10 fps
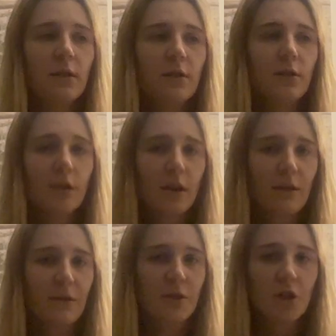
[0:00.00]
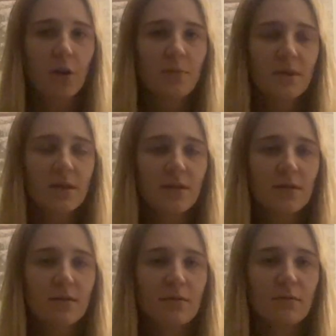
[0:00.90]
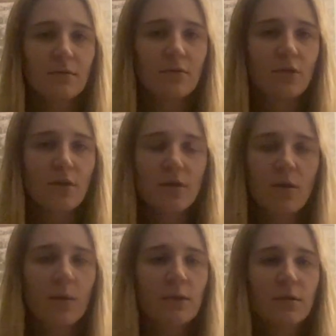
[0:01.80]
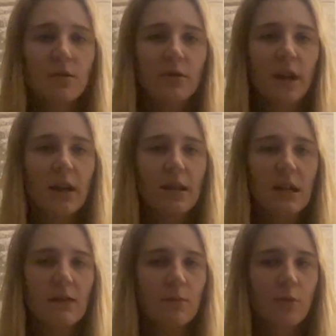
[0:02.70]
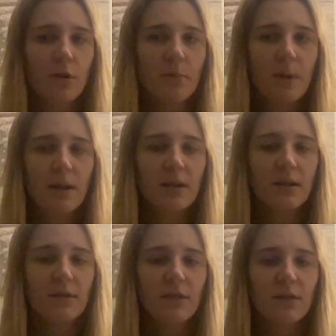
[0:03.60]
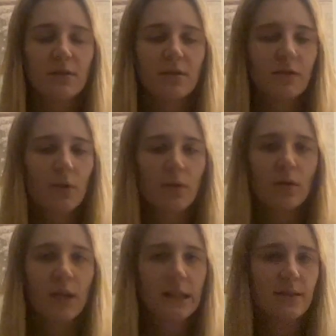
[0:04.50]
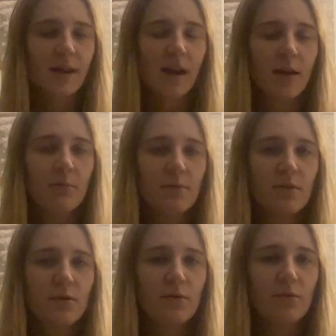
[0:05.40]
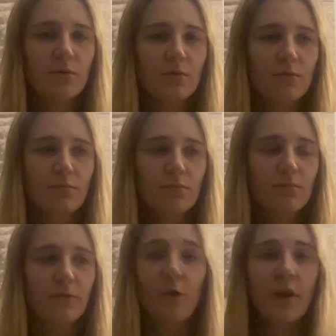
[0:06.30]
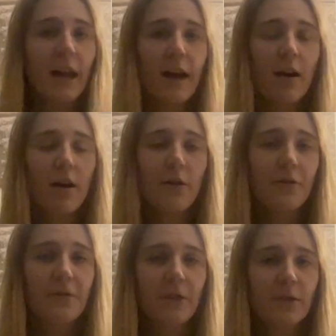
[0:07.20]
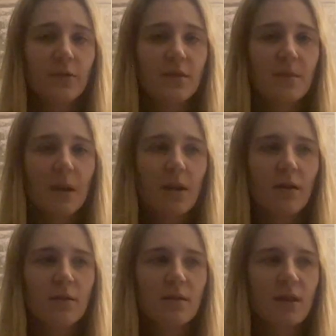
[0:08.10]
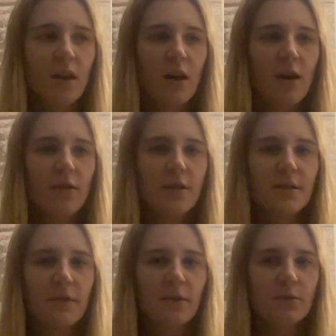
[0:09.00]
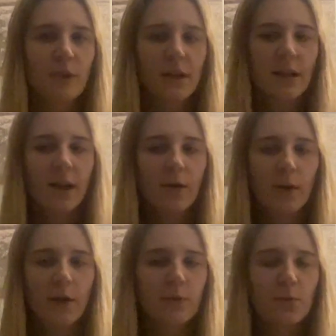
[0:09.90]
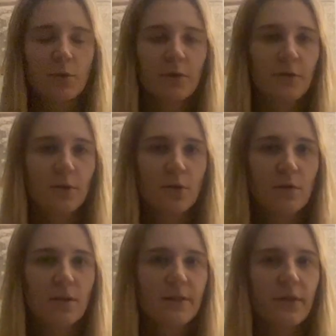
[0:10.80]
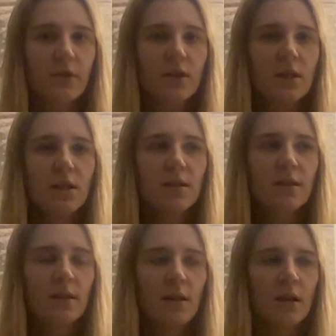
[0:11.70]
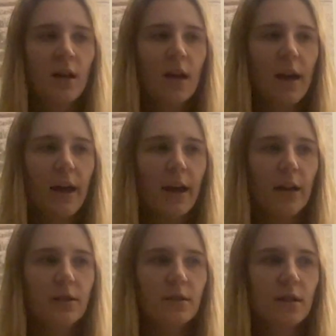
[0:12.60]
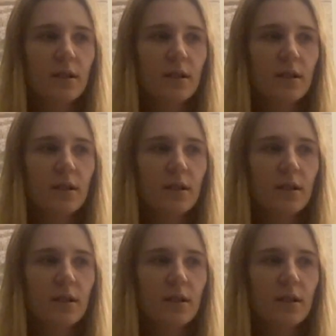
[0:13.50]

looking for jobs. It's just going to create an even more competitive and difficult landscape for other fields, because this field right now, I don't know what the future of this field is, and